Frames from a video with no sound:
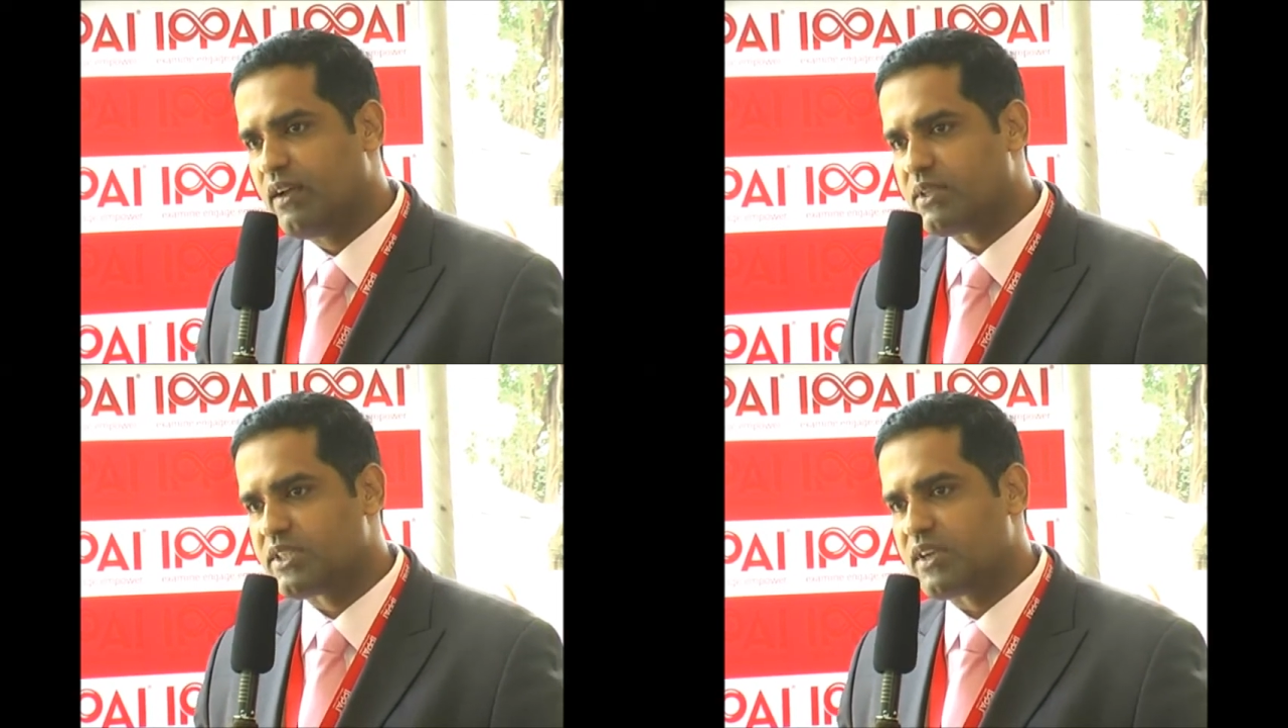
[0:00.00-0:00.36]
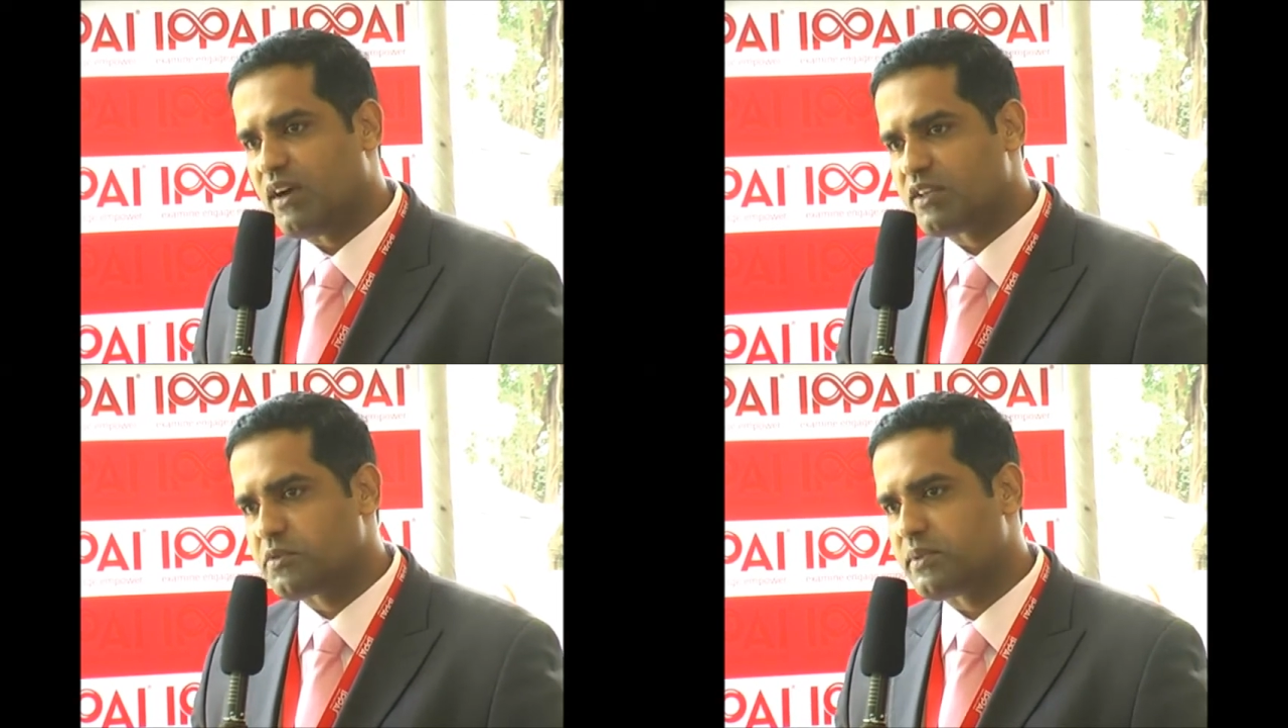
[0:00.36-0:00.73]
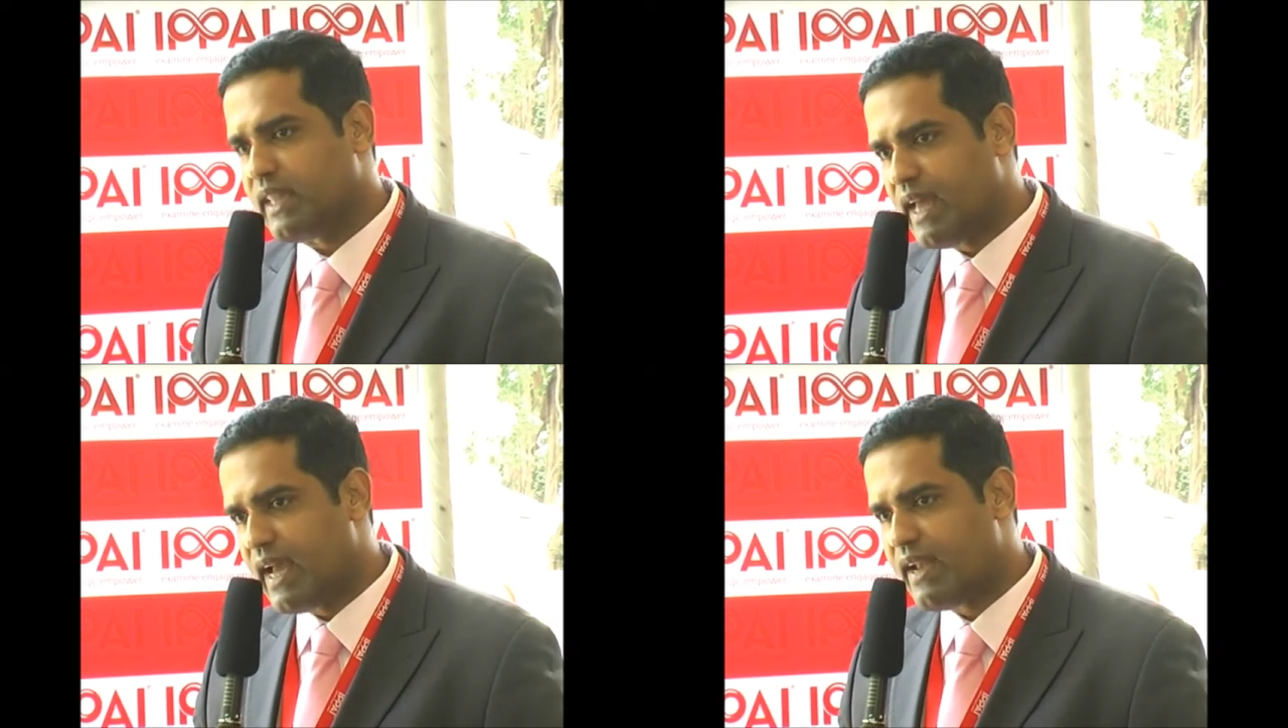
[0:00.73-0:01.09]
which starts
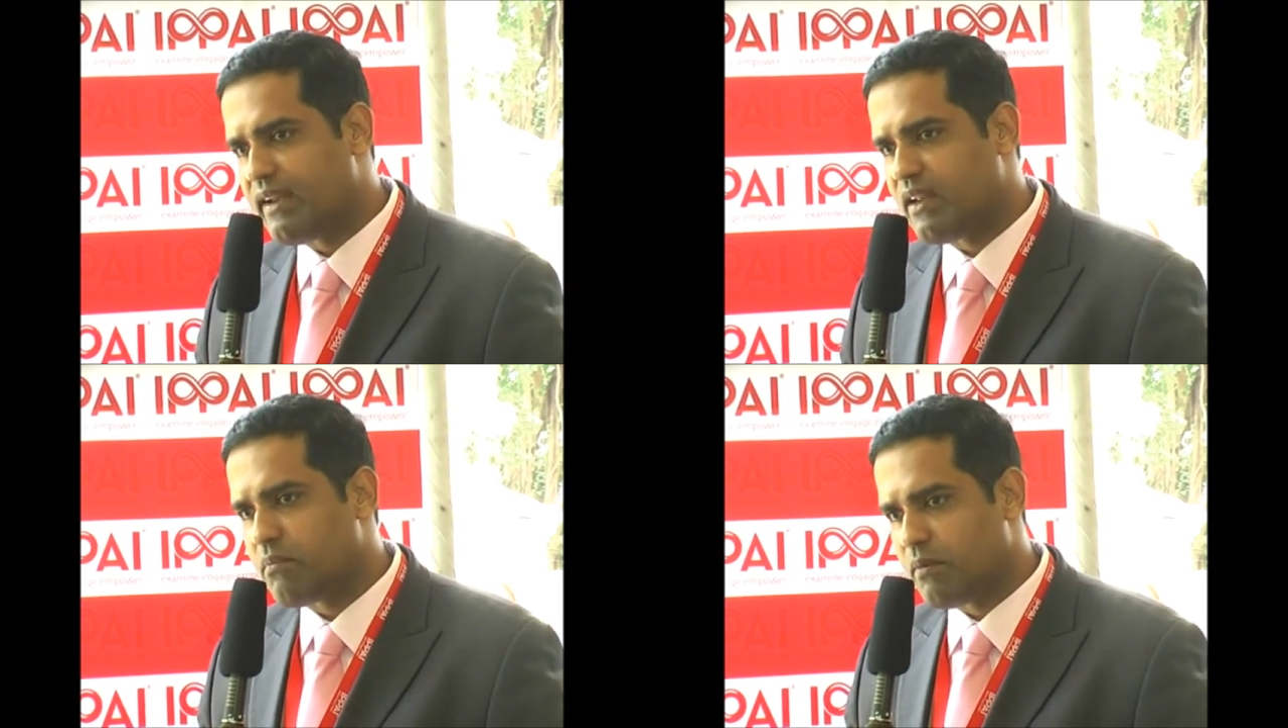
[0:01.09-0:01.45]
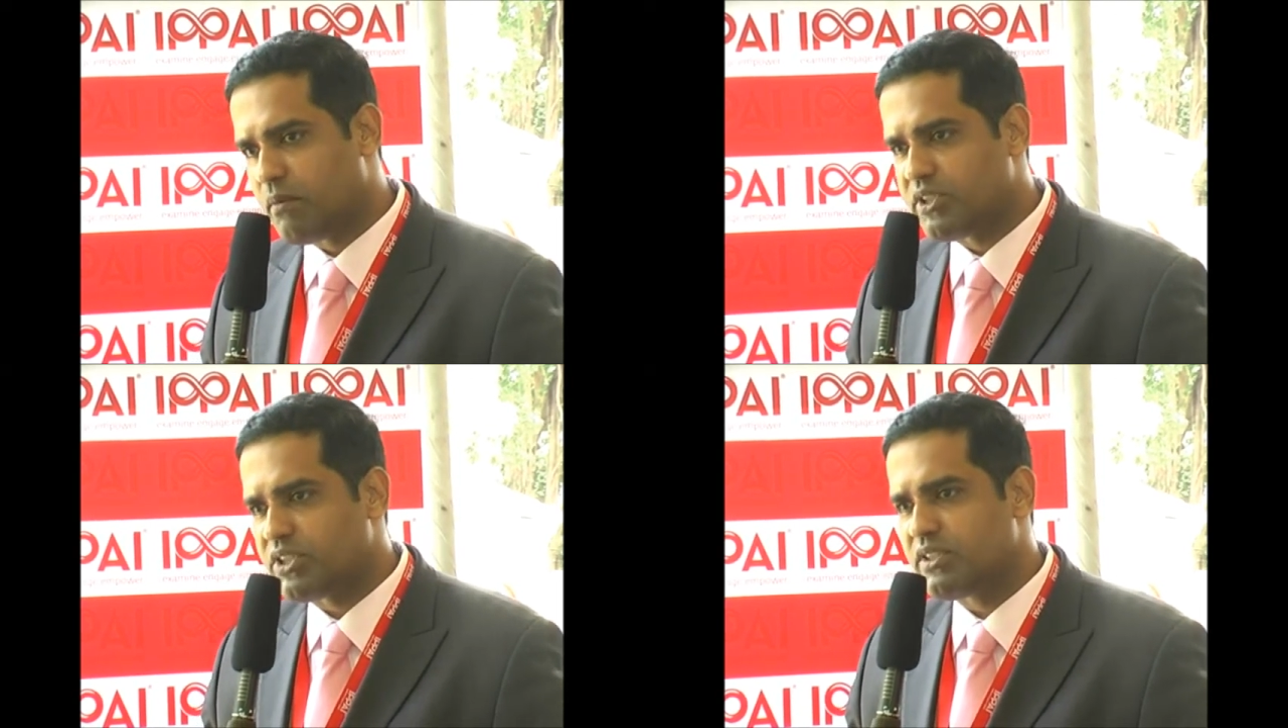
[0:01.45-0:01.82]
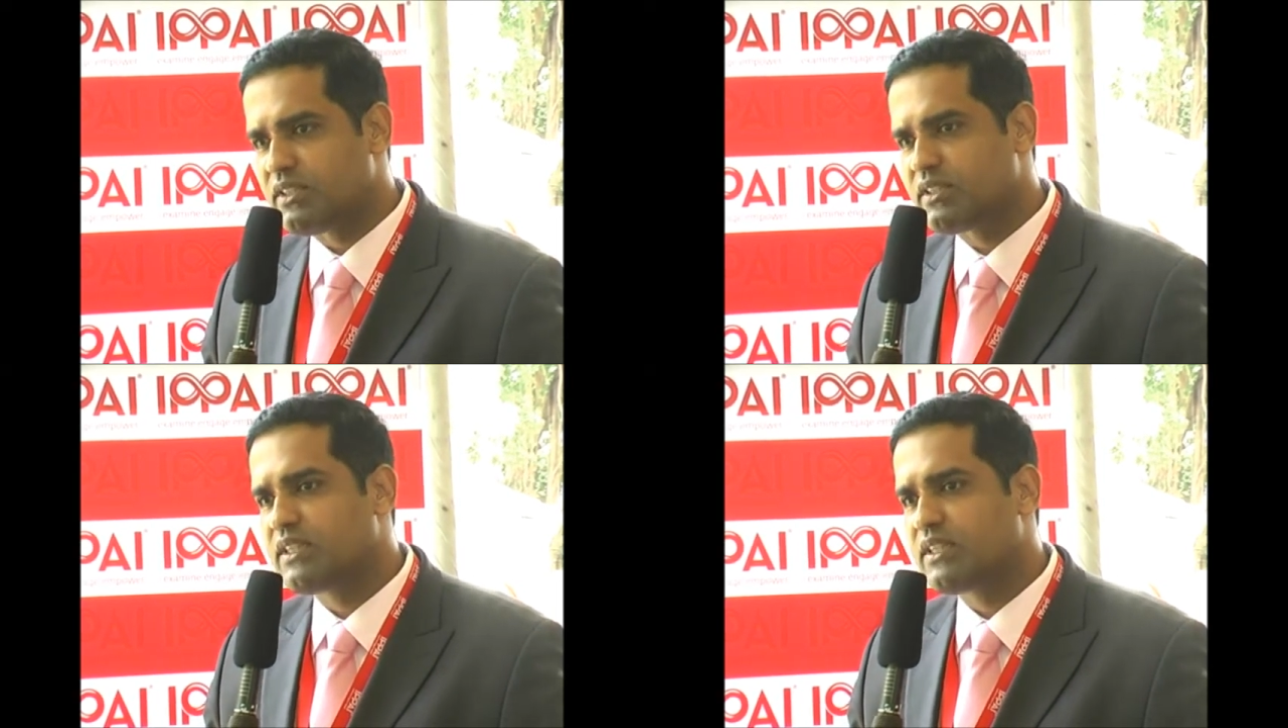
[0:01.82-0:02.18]
with land and
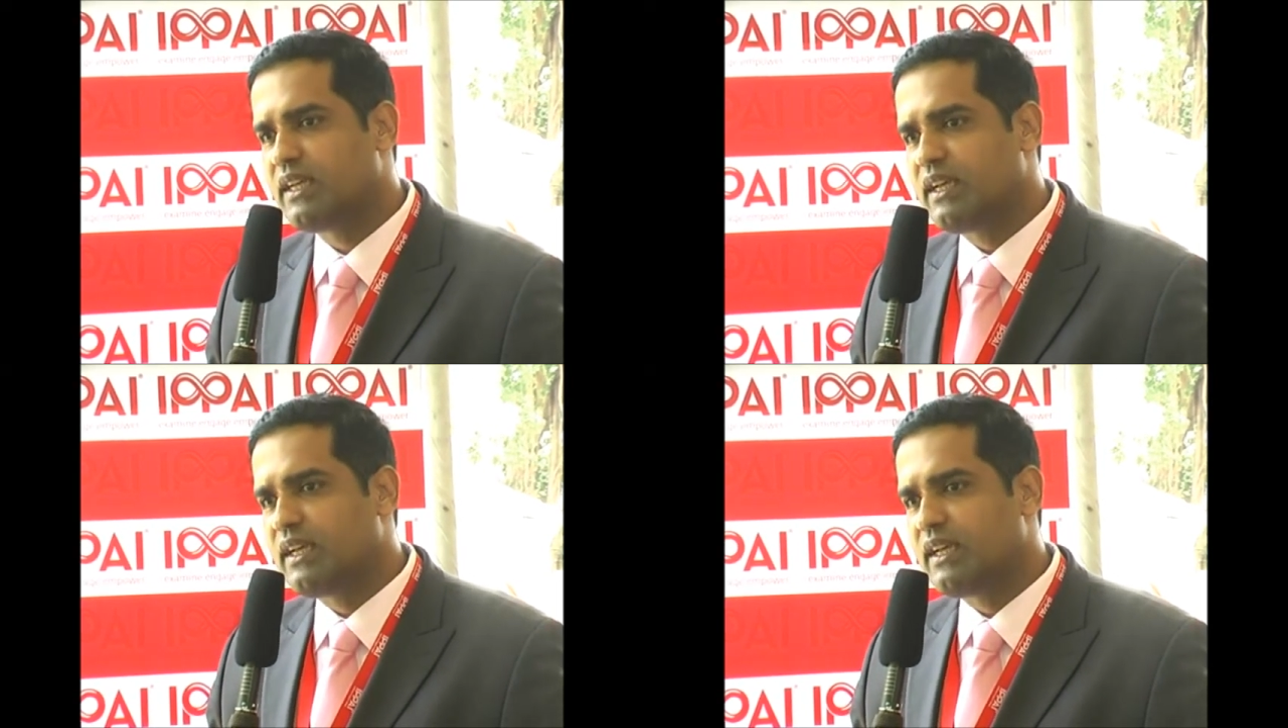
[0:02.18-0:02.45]
permissions,